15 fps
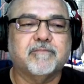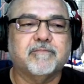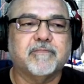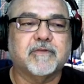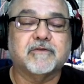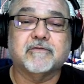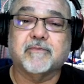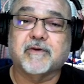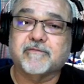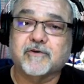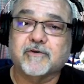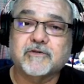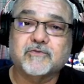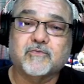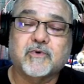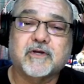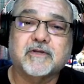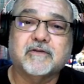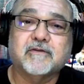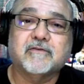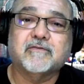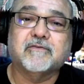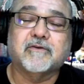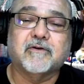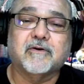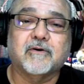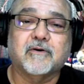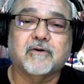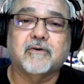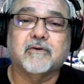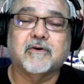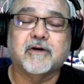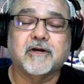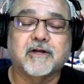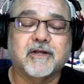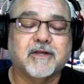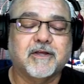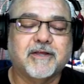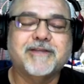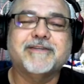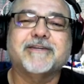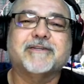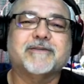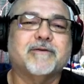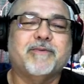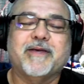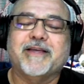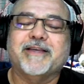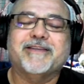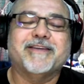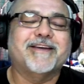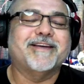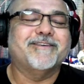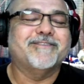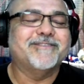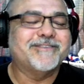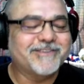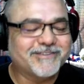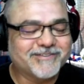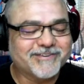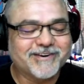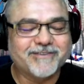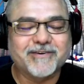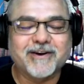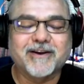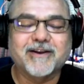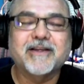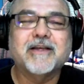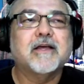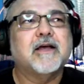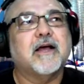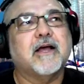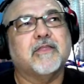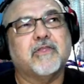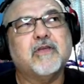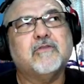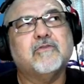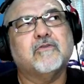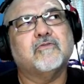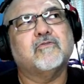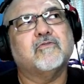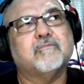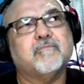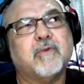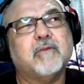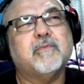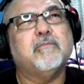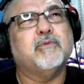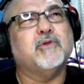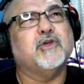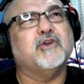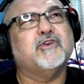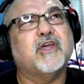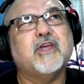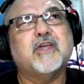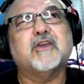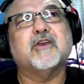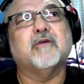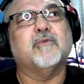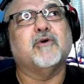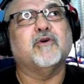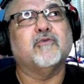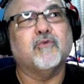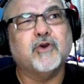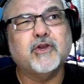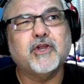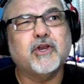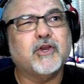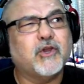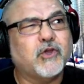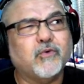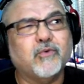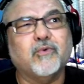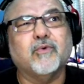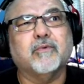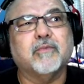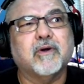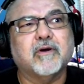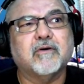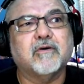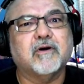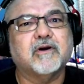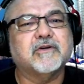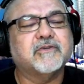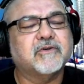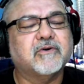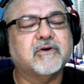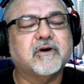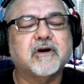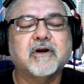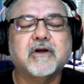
This is my first one, so it's just amazing. I was just trying to figure out. I think this is probably take number 22. I'm not quite sure,